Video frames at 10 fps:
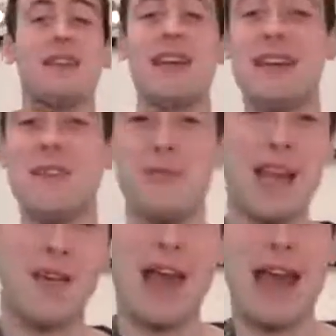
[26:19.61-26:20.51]
Okay, here we
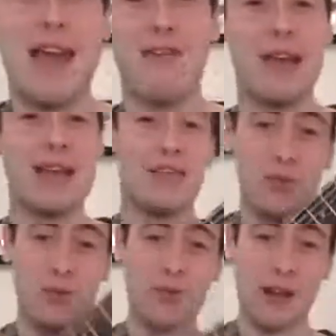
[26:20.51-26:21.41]
go. F major
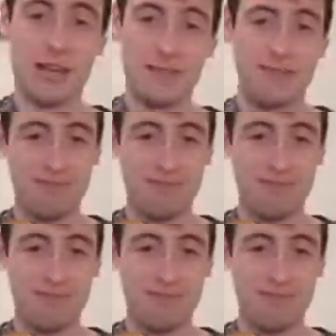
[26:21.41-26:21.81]
chord ready.